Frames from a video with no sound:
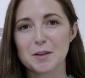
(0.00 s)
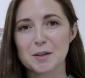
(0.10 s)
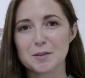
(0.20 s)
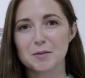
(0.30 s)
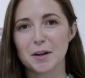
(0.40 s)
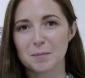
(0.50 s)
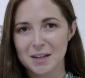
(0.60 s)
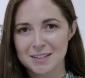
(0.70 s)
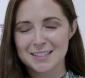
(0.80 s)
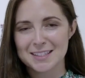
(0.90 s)
used for
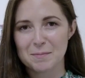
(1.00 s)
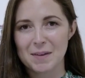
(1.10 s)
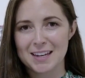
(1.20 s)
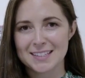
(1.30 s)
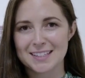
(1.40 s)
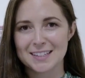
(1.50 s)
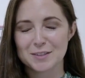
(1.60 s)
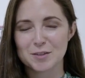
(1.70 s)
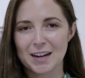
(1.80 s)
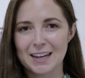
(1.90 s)
emergency
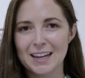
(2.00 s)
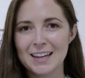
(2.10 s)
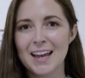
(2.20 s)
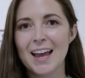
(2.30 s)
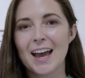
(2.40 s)
medicine training,